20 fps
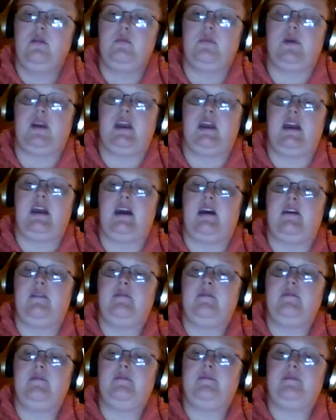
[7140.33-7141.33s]
But yeah,
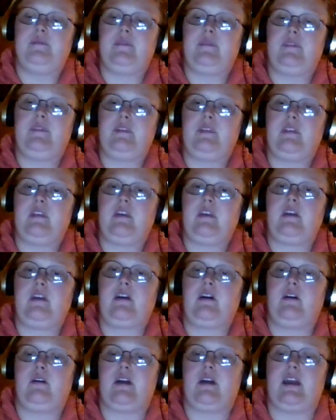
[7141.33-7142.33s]

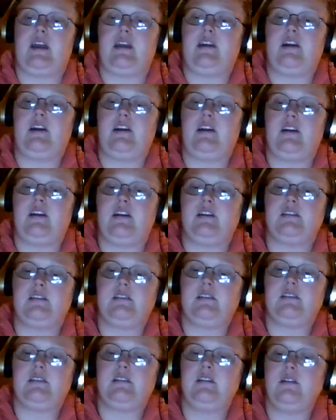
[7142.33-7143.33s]
okay,
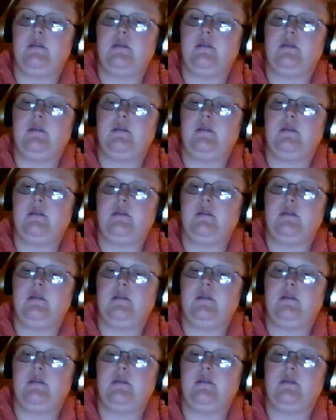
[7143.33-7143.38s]
Curtis